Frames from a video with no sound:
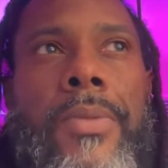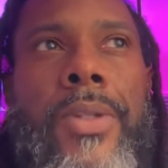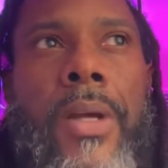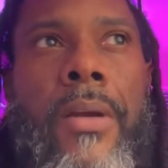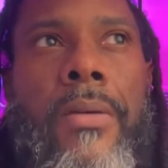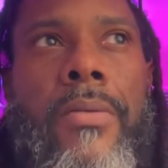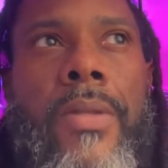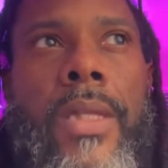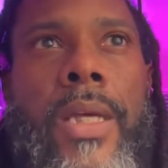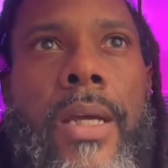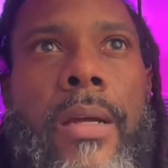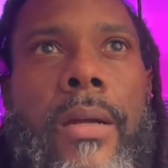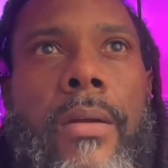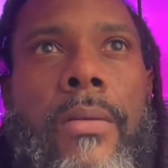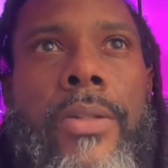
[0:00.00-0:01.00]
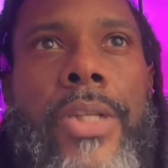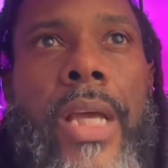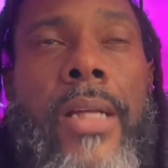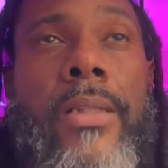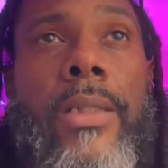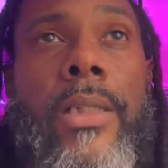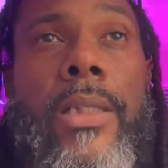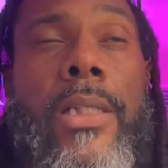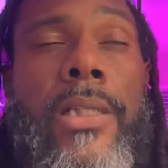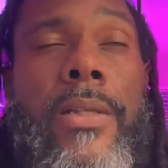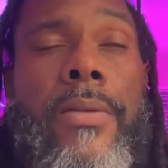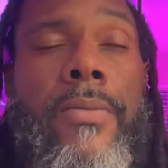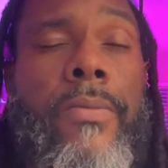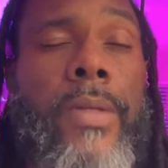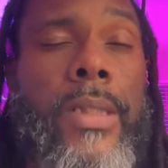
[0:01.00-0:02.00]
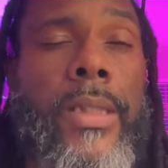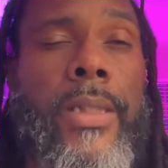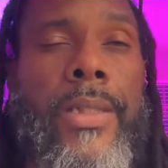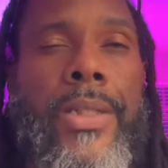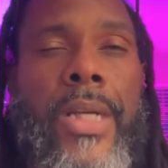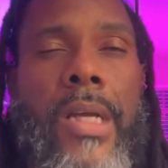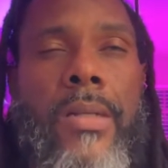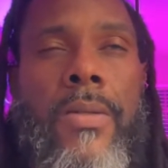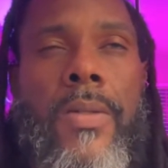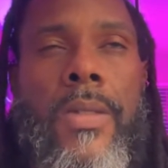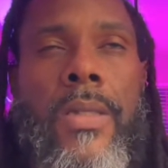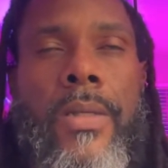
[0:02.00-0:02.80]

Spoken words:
turned their channeling, and they're really good channels,